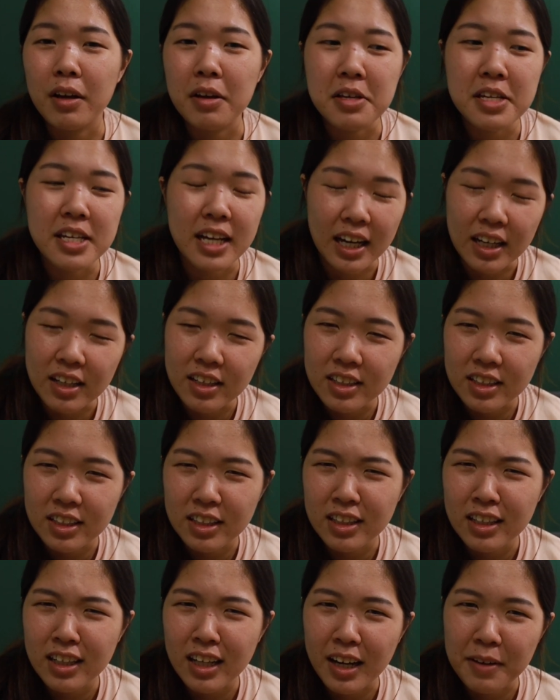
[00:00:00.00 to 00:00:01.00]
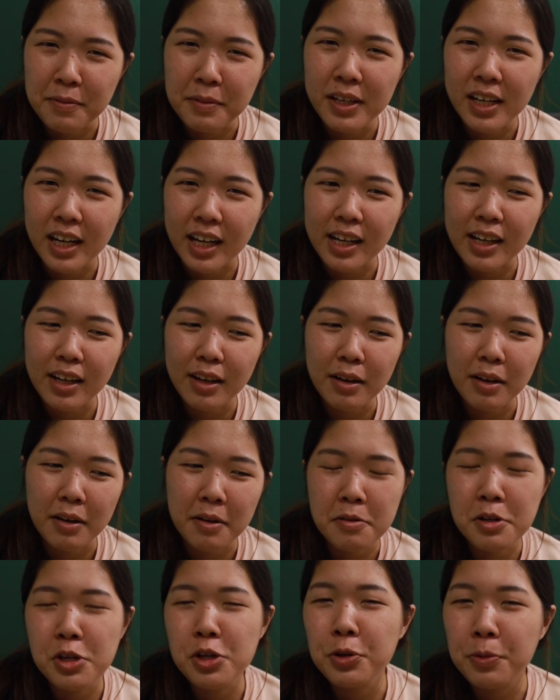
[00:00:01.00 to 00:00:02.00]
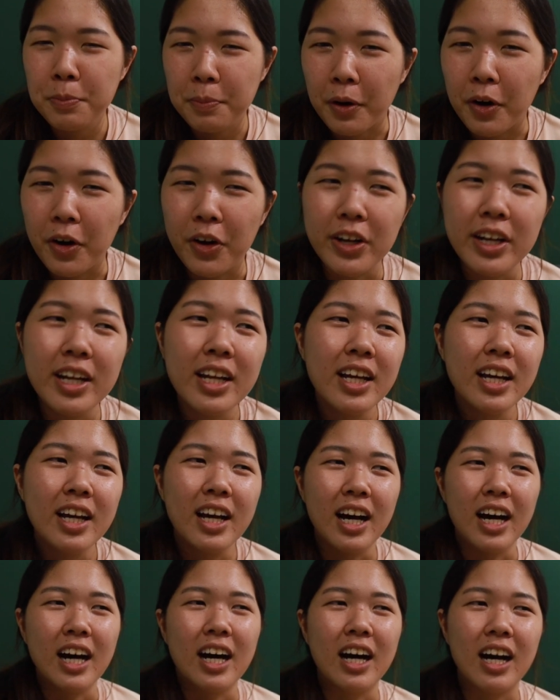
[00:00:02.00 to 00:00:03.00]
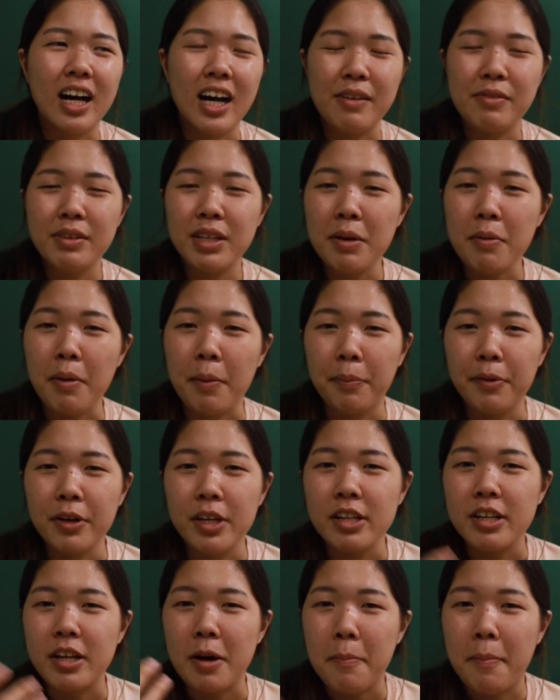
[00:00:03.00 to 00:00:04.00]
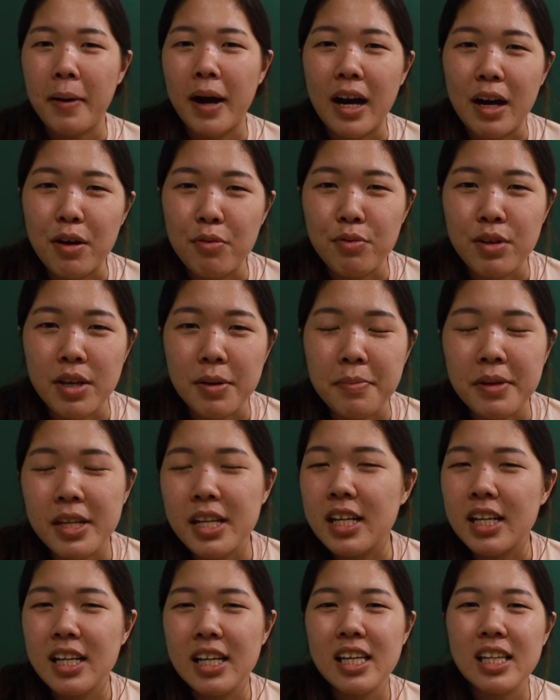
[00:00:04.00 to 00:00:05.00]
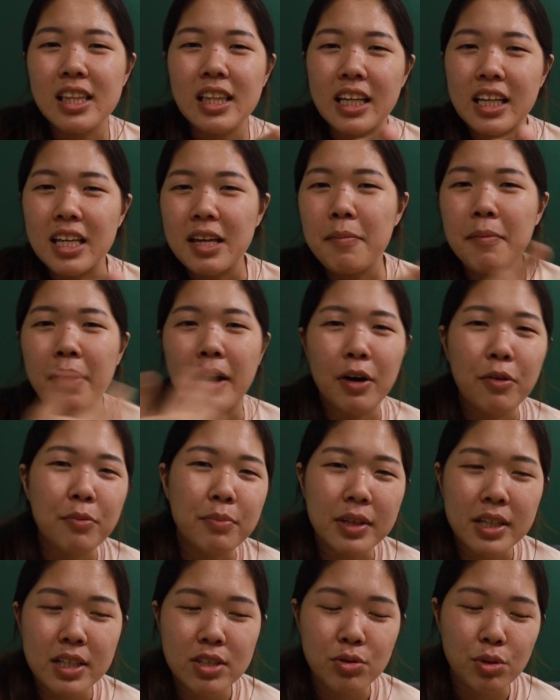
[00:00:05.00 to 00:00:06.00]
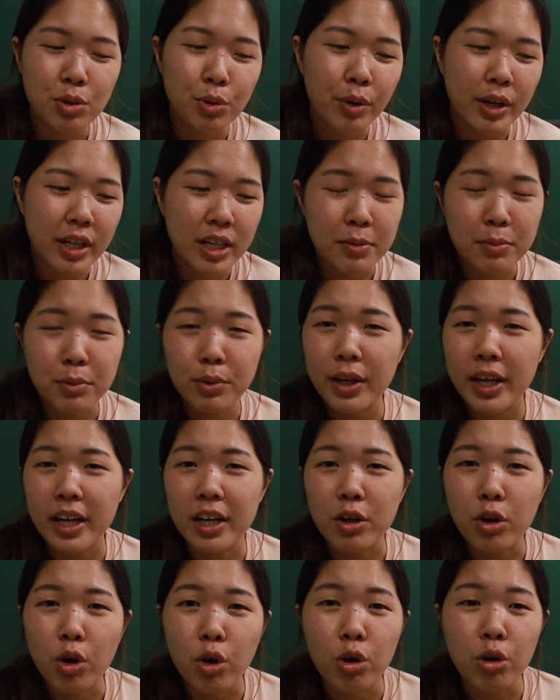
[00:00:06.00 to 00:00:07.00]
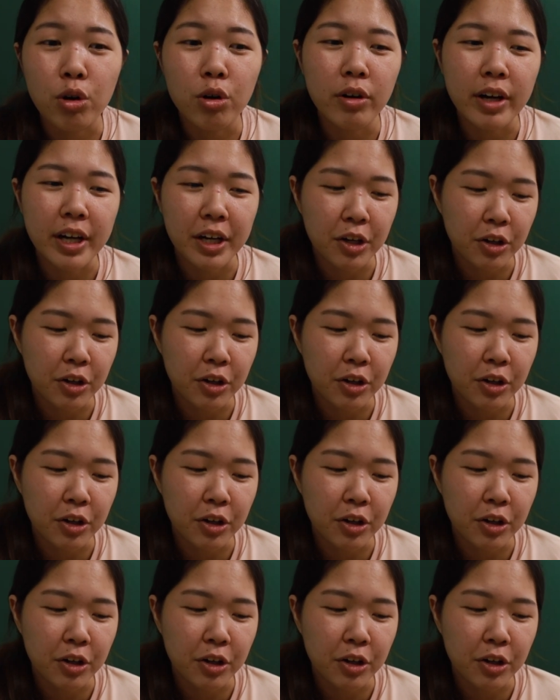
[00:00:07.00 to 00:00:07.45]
younger, I mean like a newborn, every time we put him in the bath, we immediately take him out because we don't want him to get a cold and